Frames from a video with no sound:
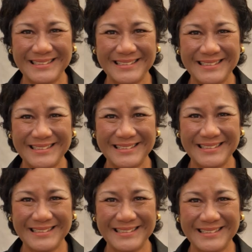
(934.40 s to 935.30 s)

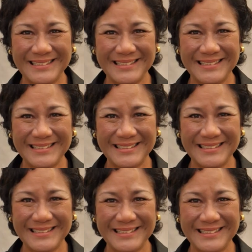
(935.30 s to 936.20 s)

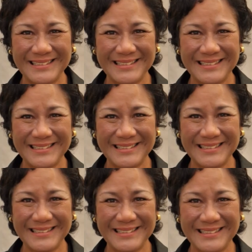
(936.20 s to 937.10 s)

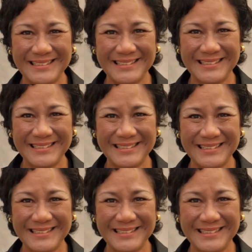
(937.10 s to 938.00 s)

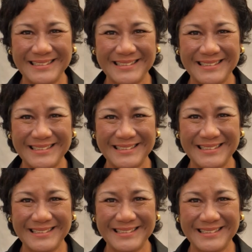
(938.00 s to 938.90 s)

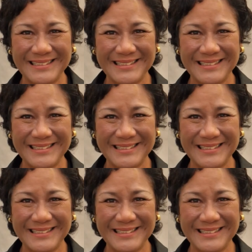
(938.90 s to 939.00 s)
(silent)